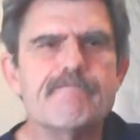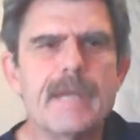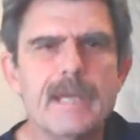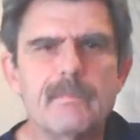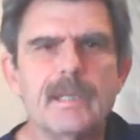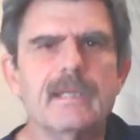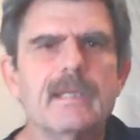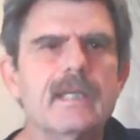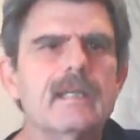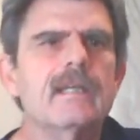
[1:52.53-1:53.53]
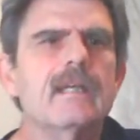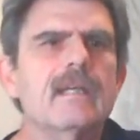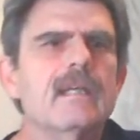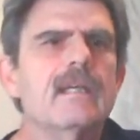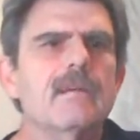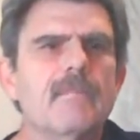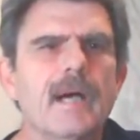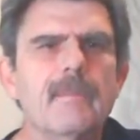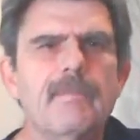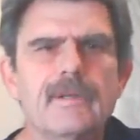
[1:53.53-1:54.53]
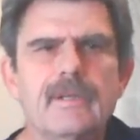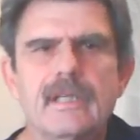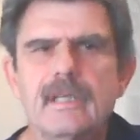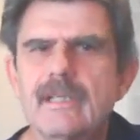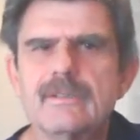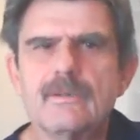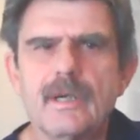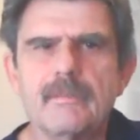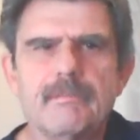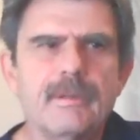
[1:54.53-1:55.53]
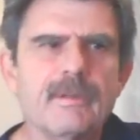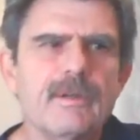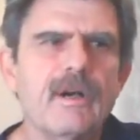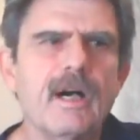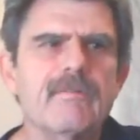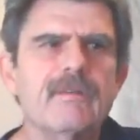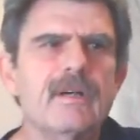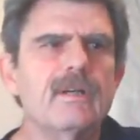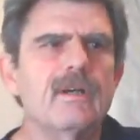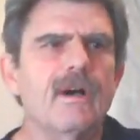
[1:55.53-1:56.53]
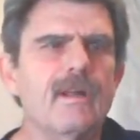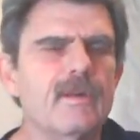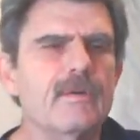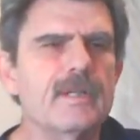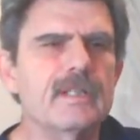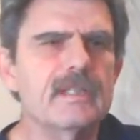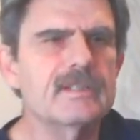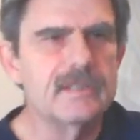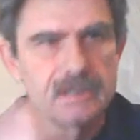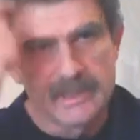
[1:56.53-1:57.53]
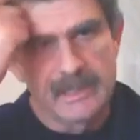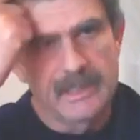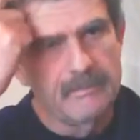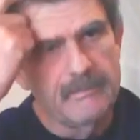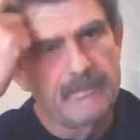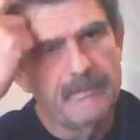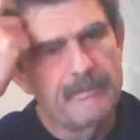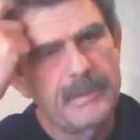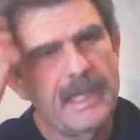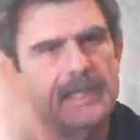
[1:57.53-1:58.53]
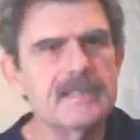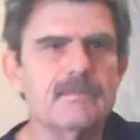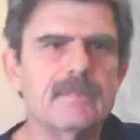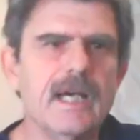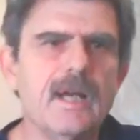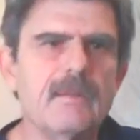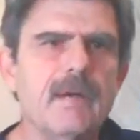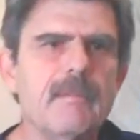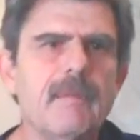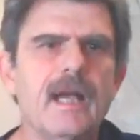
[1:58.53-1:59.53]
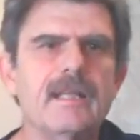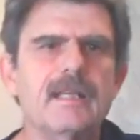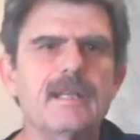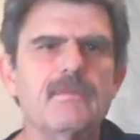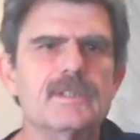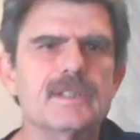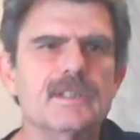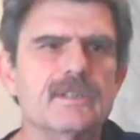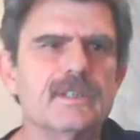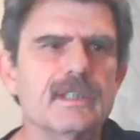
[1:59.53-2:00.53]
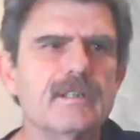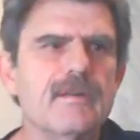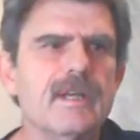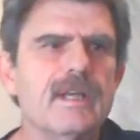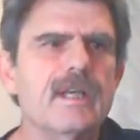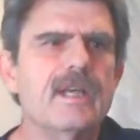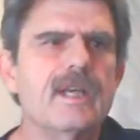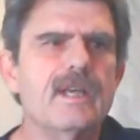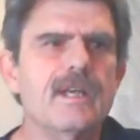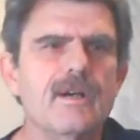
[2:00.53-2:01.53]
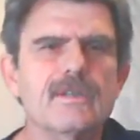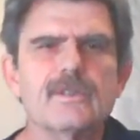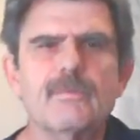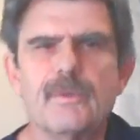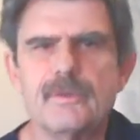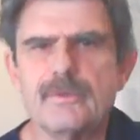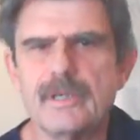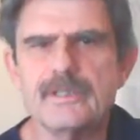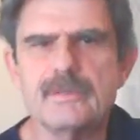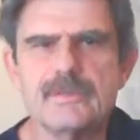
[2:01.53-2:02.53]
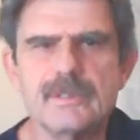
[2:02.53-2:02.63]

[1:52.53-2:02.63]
Maybe. In my opinion, he doesn't quite pull it off, although he did succeed in planting some doubt in my mind that he was guilty. He also portrays